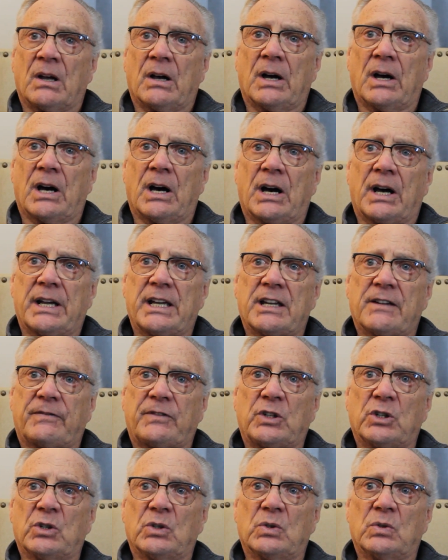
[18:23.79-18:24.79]
if
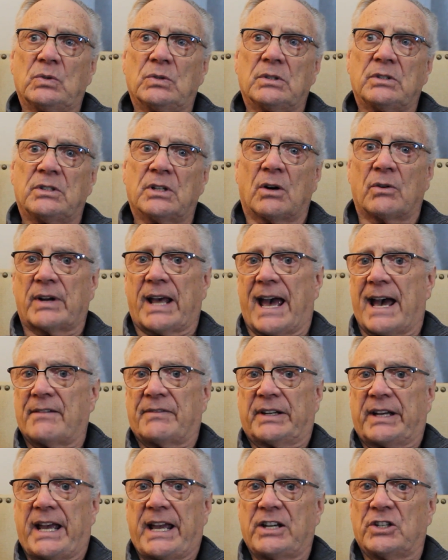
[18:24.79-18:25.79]
you don't have
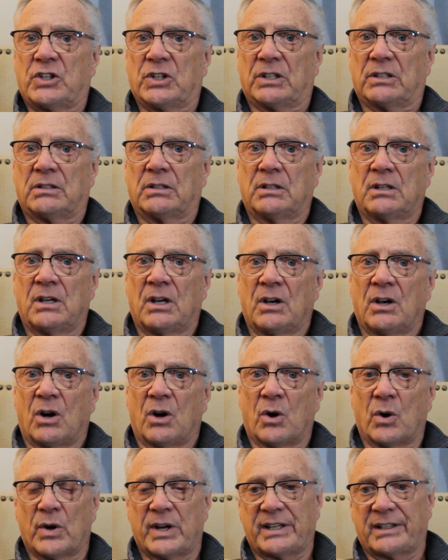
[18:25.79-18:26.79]
an agent,
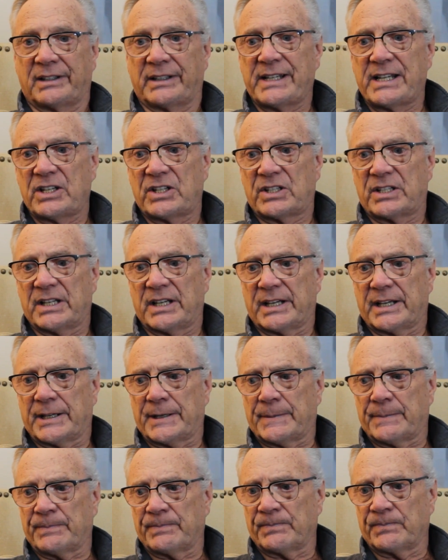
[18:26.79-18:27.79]
or at least
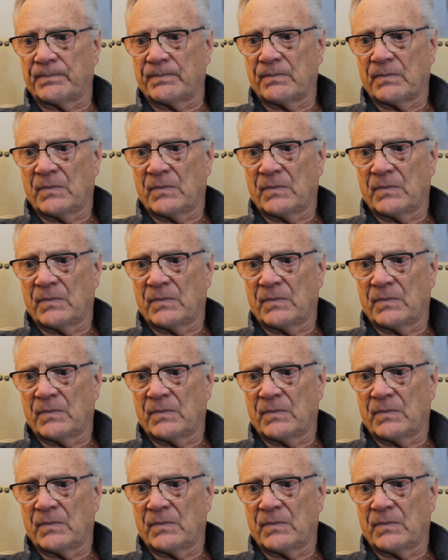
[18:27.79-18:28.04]
an